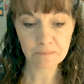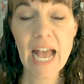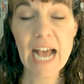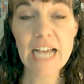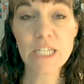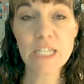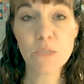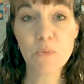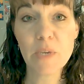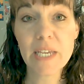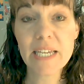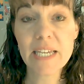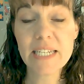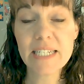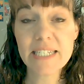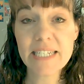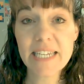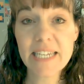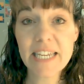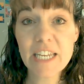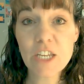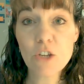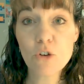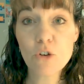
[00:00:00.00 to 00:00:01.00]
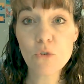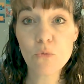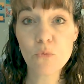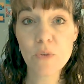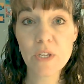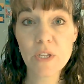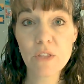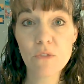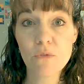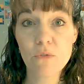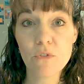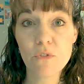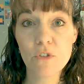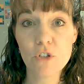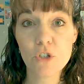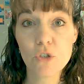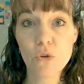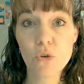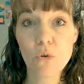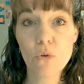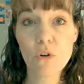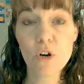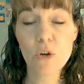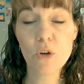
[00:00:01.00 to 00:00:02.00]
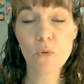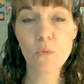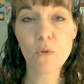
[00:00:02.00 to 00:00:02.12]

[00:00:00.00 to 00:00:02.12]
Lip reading: As we continue to read through the Torah,